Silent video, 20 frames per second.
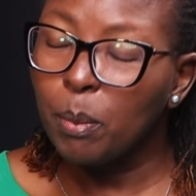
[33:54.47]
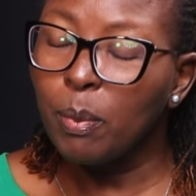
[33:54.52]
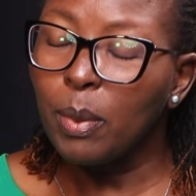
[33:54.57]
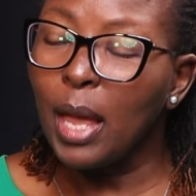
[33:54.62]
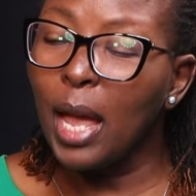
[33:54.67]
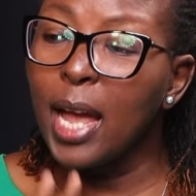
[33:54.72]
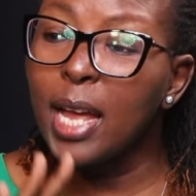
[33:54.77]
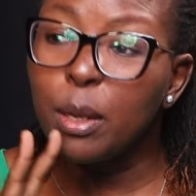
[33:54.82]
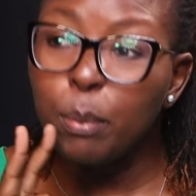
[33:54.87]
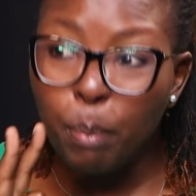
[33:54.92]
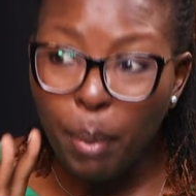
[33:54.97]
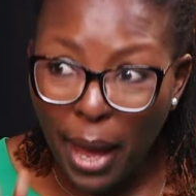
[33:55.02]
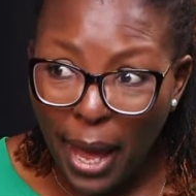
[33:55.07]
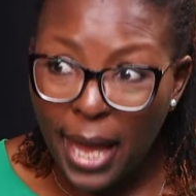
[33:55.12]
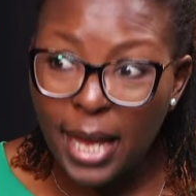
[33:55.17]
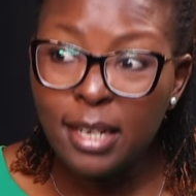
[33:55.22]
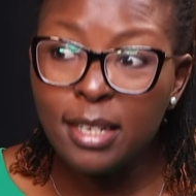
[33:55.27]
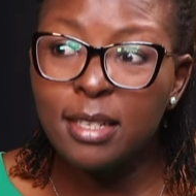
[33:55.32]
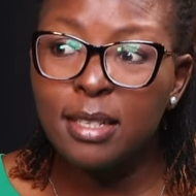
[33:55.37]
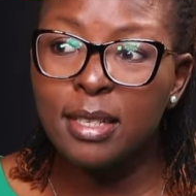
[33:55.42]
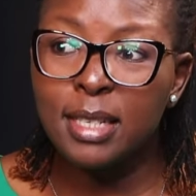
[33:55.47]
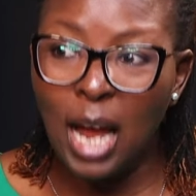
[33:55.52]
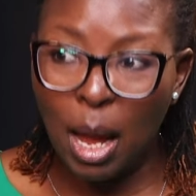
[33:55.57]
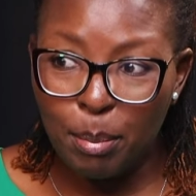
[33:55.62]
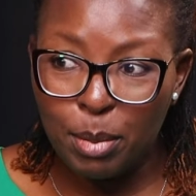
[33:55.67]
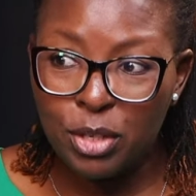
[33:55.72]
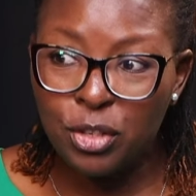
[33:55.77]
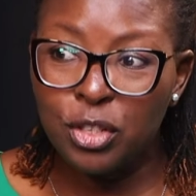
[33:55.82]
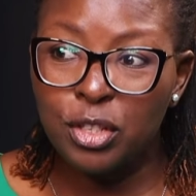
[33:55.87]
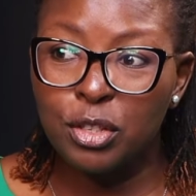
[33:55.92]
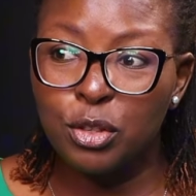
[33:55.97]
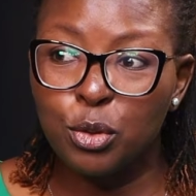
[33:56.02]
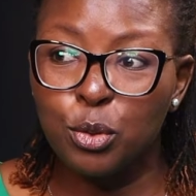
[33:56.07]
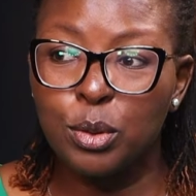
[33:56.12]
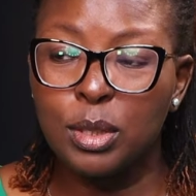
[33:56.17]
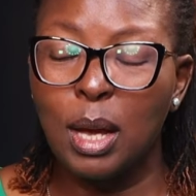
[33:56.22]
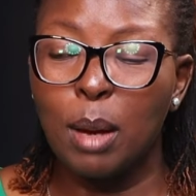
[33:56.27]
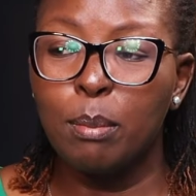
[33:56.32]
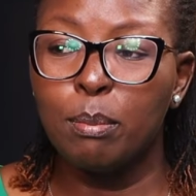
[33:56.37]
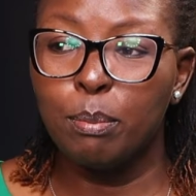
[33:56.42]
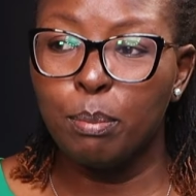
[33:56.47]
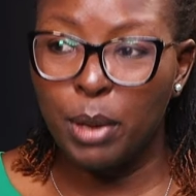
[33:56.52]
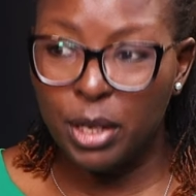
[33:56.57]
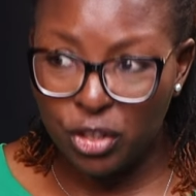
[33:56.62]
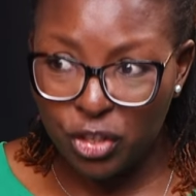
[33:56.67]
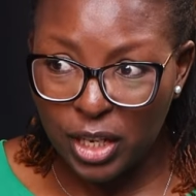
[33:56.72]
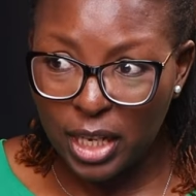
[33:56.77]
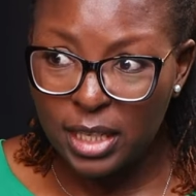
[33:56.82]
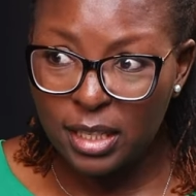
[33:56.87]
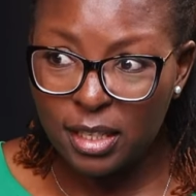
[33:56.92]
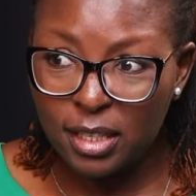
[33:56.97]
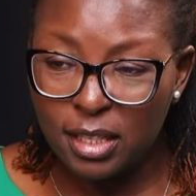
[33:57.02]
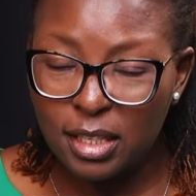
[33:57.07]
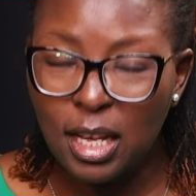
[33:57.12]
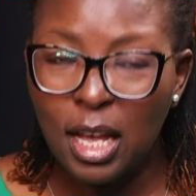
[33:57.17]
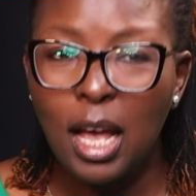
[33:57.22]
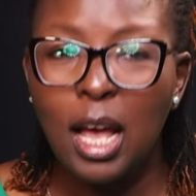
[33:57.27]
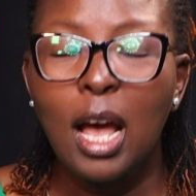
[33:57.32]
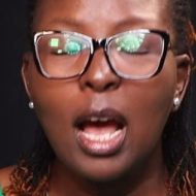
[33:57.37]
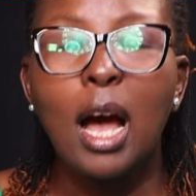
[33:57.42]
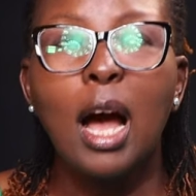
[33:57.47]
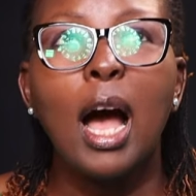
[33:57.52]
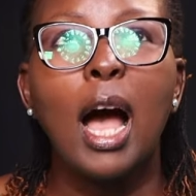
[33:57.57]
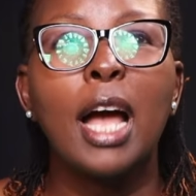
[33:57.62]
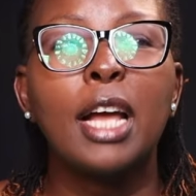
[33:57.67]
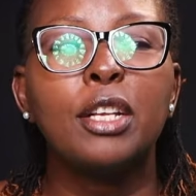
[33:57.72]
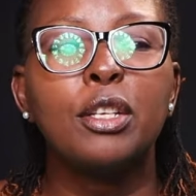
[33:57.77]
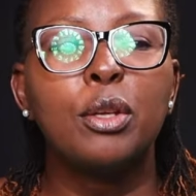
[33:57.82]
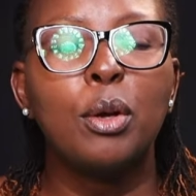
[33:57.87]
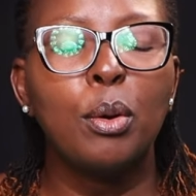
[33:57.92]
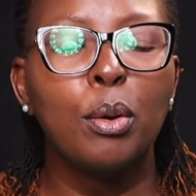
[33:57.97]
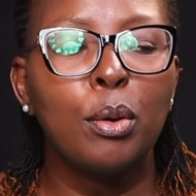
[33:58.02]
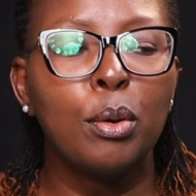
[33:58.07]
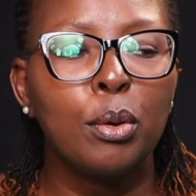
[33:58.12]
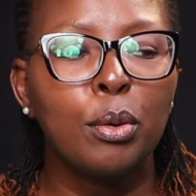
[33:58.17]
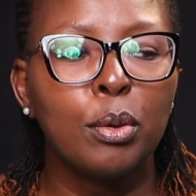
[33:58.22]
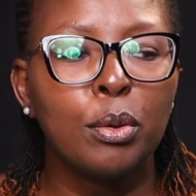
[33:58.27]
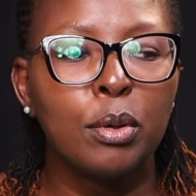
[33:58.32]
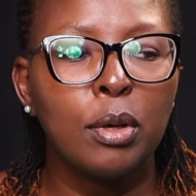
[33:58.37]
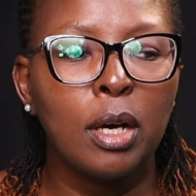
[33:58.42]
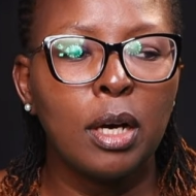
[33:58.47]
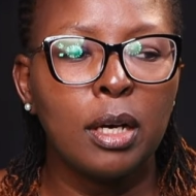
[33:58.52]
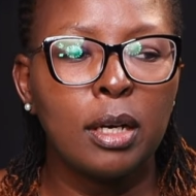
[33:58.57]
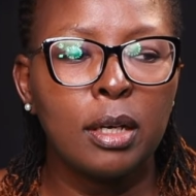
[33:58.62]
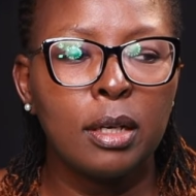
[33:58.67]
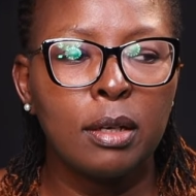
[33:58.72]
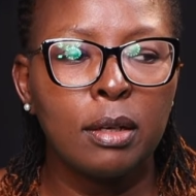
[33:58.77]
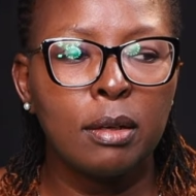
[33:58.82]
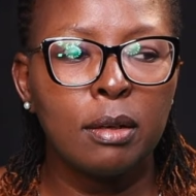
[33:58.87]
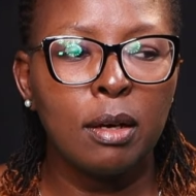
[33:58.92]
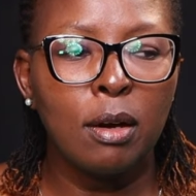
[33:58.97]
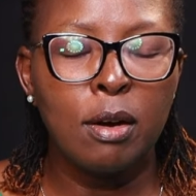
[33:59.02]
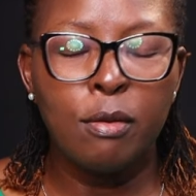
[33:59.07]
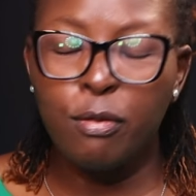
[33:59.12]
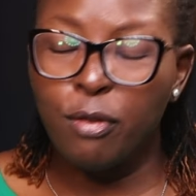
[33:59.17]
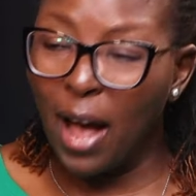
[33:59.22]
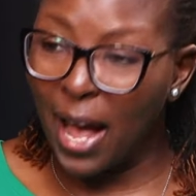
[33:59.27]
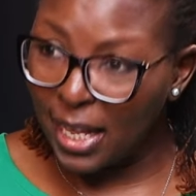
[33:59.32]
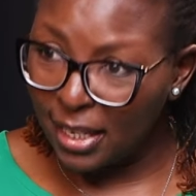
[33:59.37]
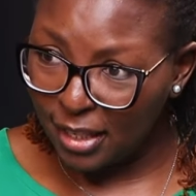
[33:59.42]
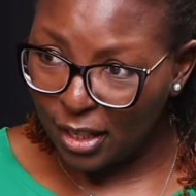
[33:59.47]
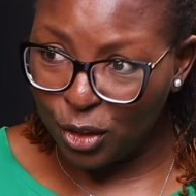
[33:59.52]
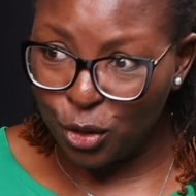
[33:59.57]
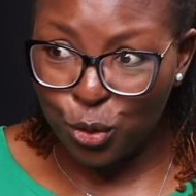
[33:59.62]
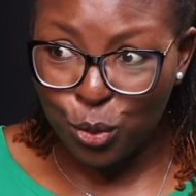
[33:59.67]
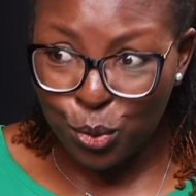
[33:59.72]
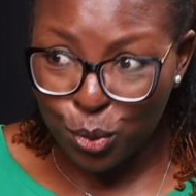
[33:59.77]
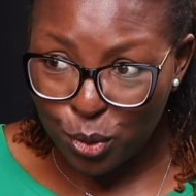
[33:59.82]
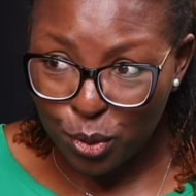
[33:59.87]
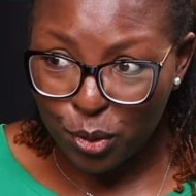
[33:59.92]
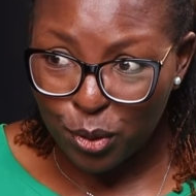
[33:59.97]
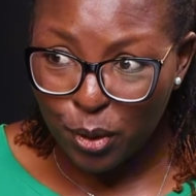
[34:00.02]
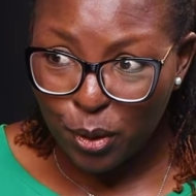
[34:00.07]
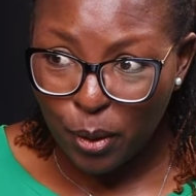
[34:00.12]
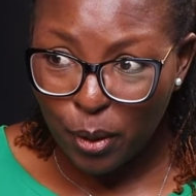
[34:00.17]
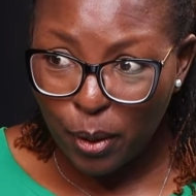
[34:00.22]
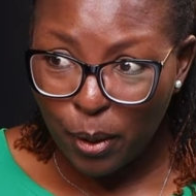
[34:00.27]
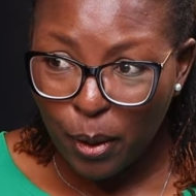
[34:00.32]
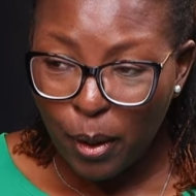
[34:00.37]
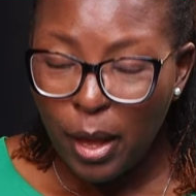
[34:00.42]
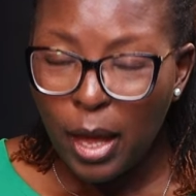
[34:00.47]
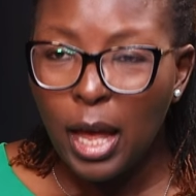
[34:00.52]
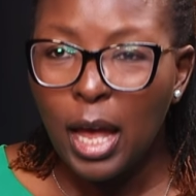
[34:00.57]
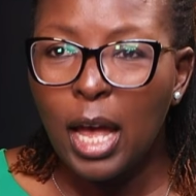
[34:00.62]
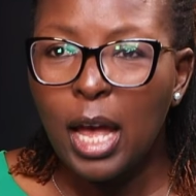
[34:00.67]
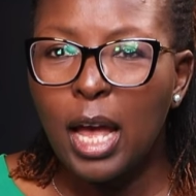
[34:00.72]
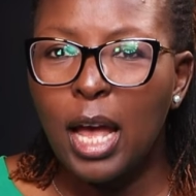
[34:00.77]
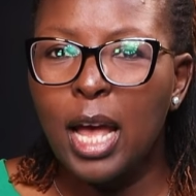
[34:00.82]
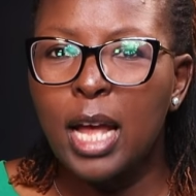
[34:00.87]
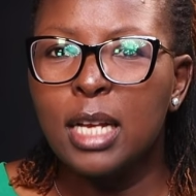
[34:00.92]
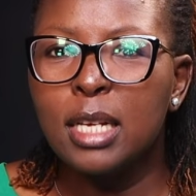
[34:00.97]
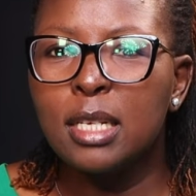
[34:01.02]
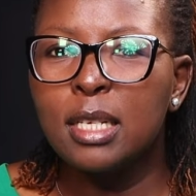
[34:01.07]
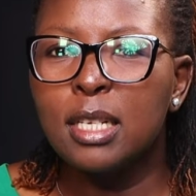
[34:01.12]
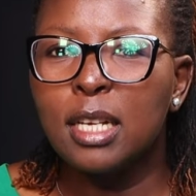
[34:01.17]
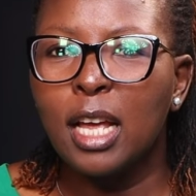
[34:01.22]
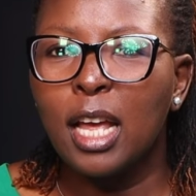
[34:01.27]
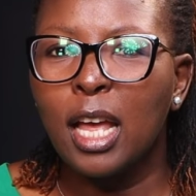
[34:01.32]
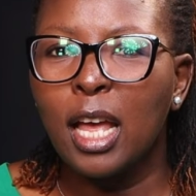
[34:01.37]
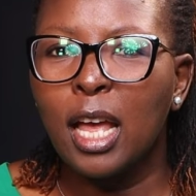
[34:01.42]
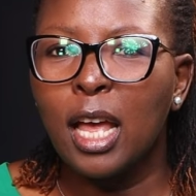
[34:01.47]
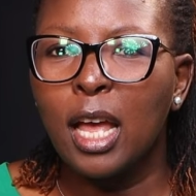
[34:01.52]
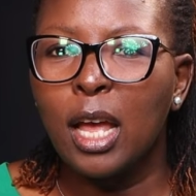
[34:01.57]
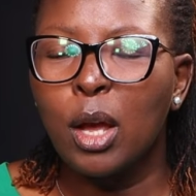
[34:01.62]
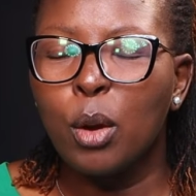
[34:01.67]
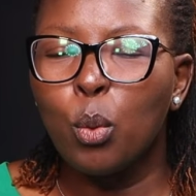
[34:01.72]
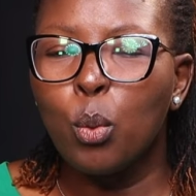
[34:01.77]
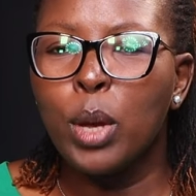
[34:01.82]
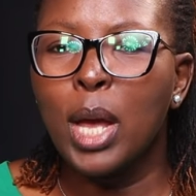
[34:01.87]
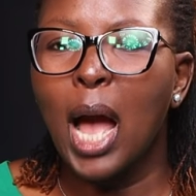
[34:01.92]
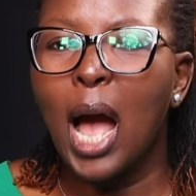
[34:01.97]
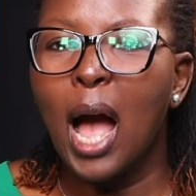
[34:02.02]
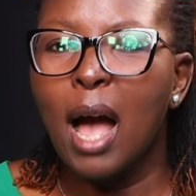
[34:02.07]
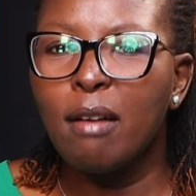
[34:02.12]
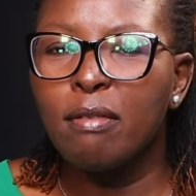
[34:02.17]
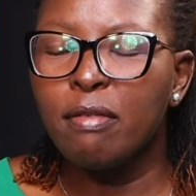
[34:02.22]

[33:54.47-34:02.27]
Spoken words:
and paid damages to some patients. I know Pfizer too, and we have